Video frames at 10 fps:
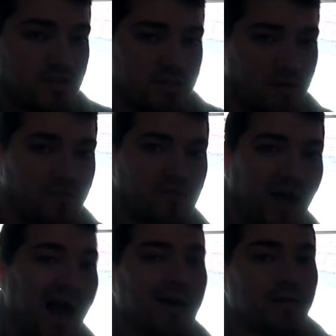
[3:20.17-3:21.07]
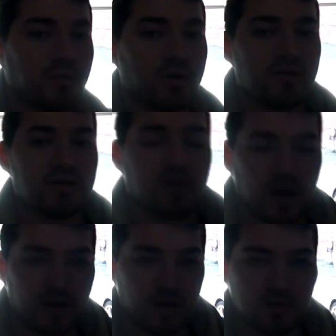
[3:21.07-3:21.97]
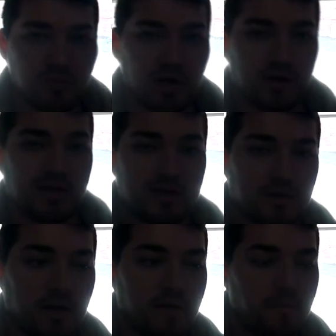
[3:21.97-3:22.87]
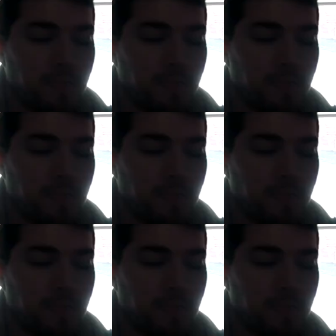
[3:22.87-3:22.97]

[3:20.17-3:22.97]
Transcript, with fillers: seen my vlog, the previous vlog that I just put out yesterday